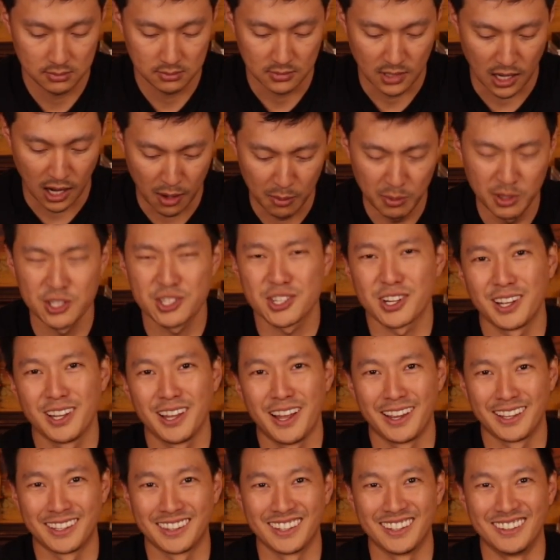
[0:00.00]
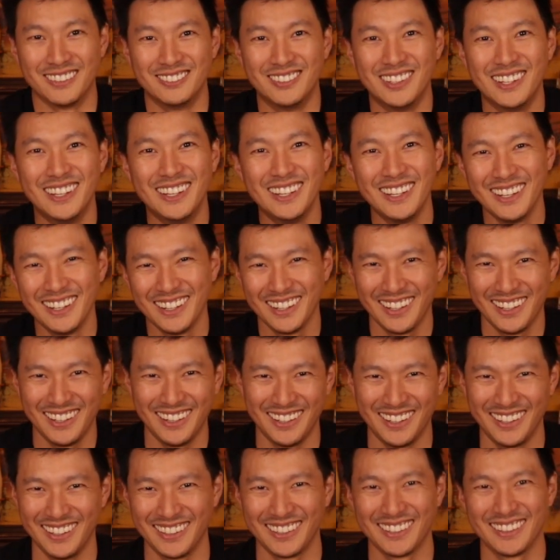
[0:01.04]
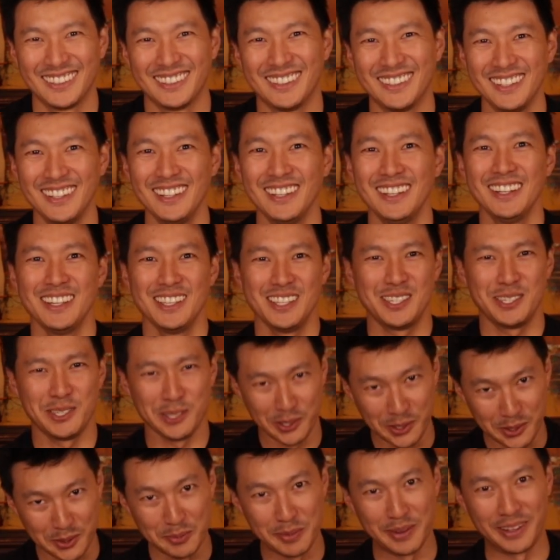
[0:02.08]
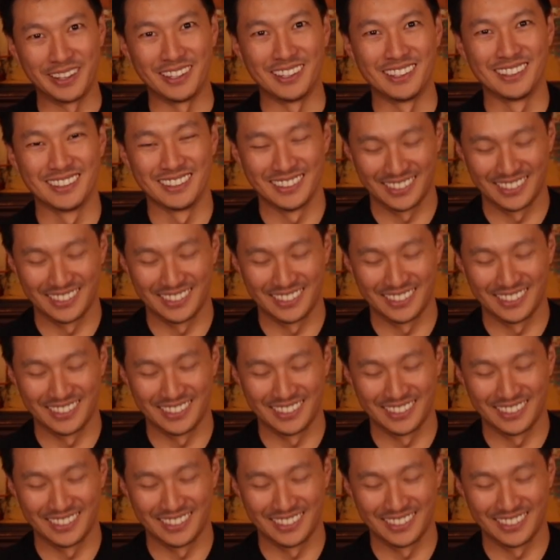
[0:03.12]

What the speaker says: how much I like them. See you in a bit.